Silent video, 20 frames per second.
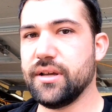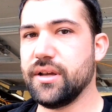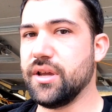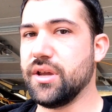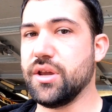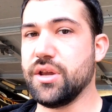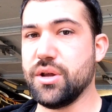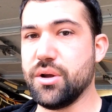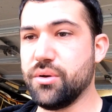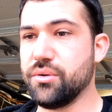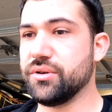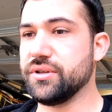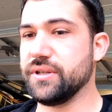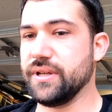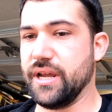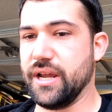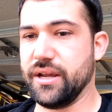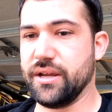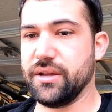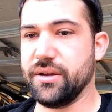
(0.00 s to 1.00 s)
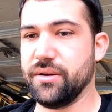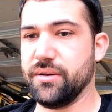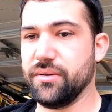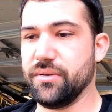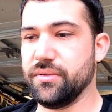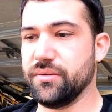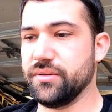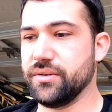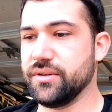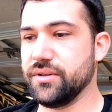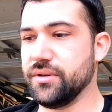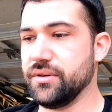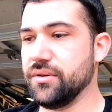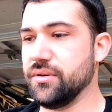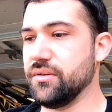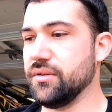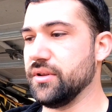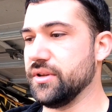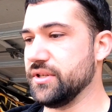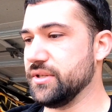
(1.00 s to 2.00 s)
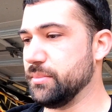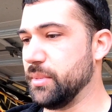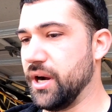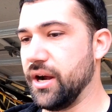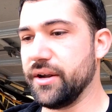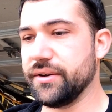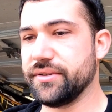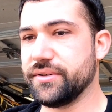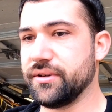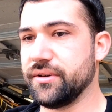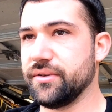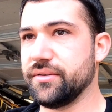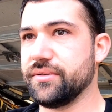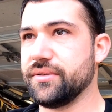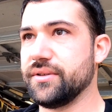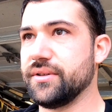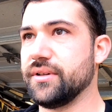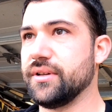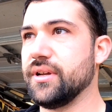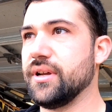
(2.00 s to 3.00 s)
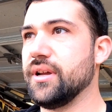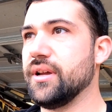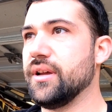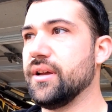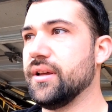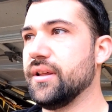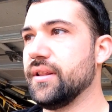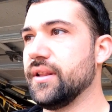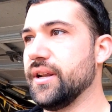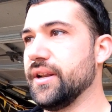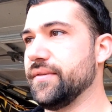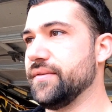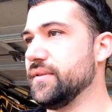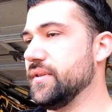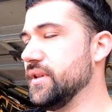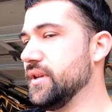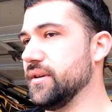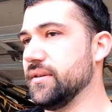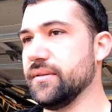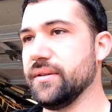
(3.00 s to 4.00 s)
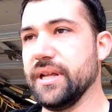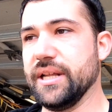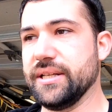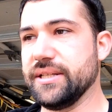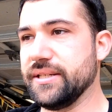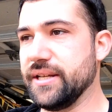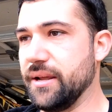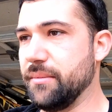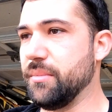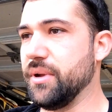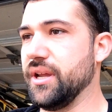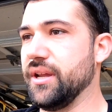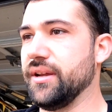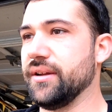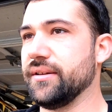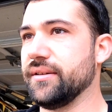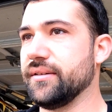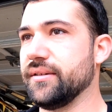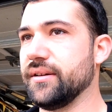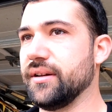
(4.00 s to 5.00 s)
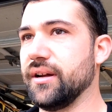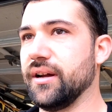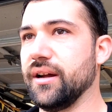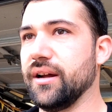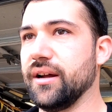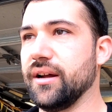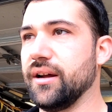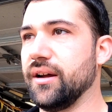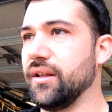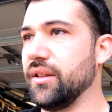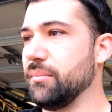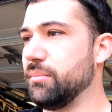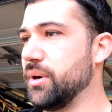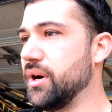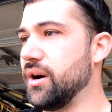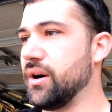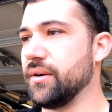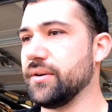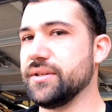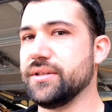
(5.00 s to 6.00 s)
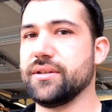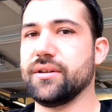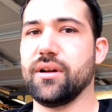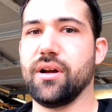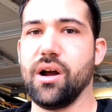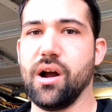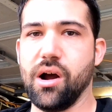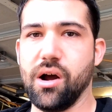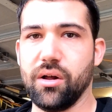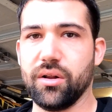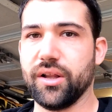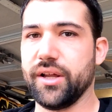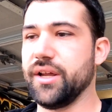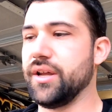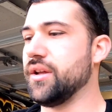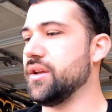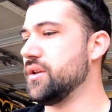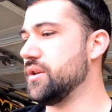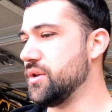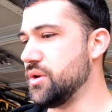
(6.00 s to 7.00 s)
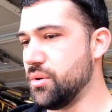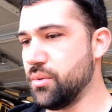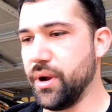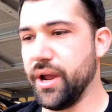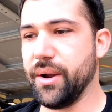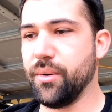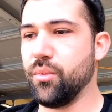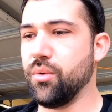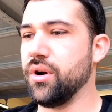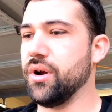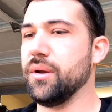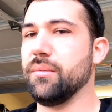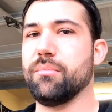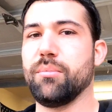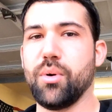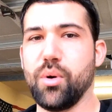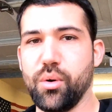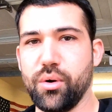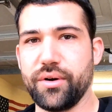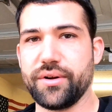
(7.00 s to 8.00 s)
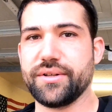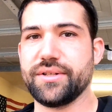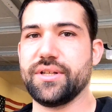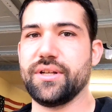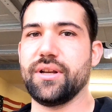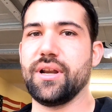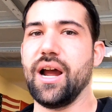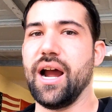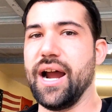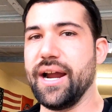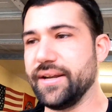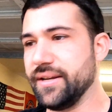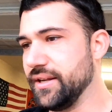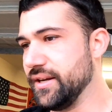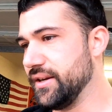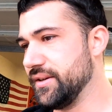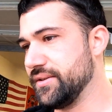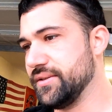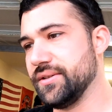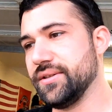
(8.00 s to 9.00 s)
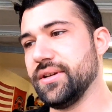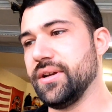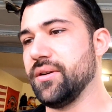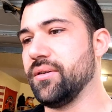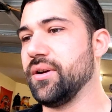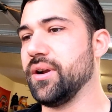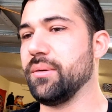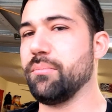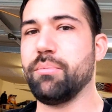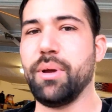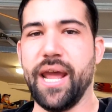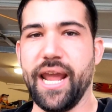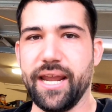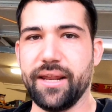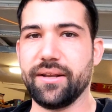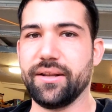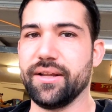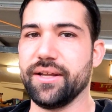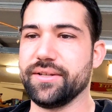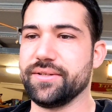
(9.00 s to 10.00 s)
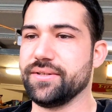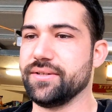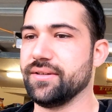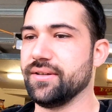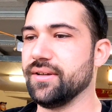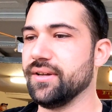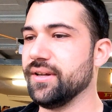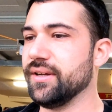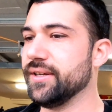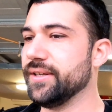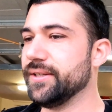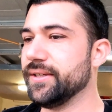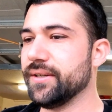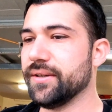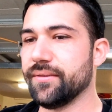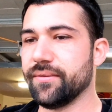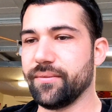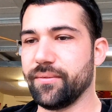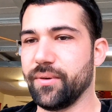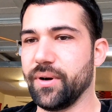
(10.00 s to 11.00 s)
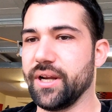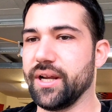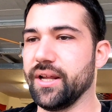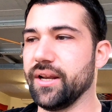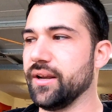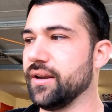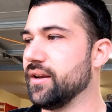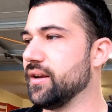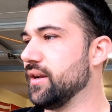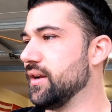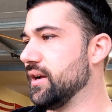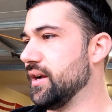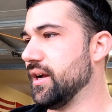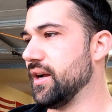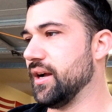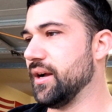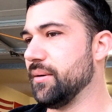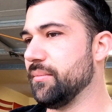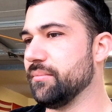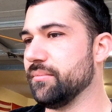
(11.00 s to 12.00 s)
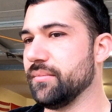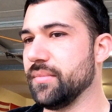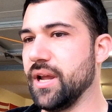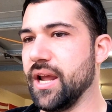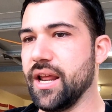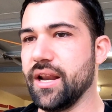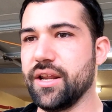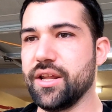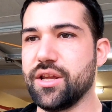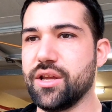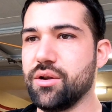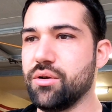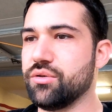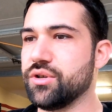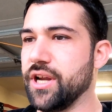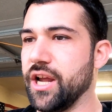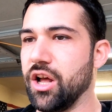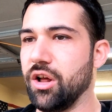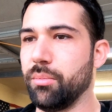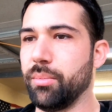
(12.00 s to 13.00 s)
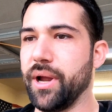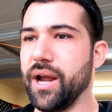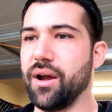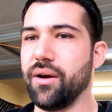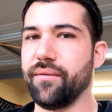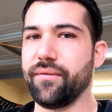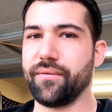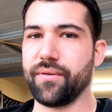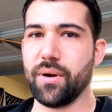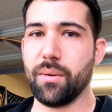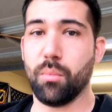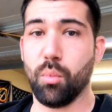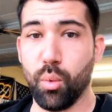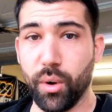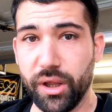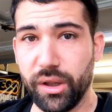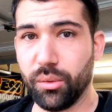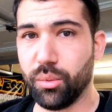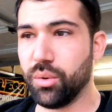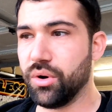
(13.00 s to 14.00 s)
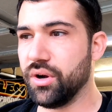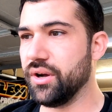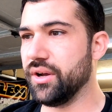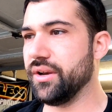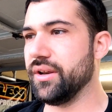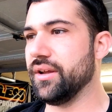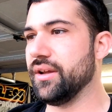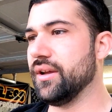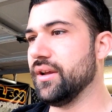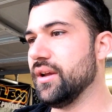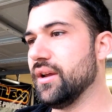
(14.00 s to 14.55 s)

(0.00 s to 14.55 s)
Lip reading: Huge thank you to the sponsors that sent me all the parts. Holly, QA1, Borgeson, I Did It Steering, Painless, freaking, and a huge help out from Willwood,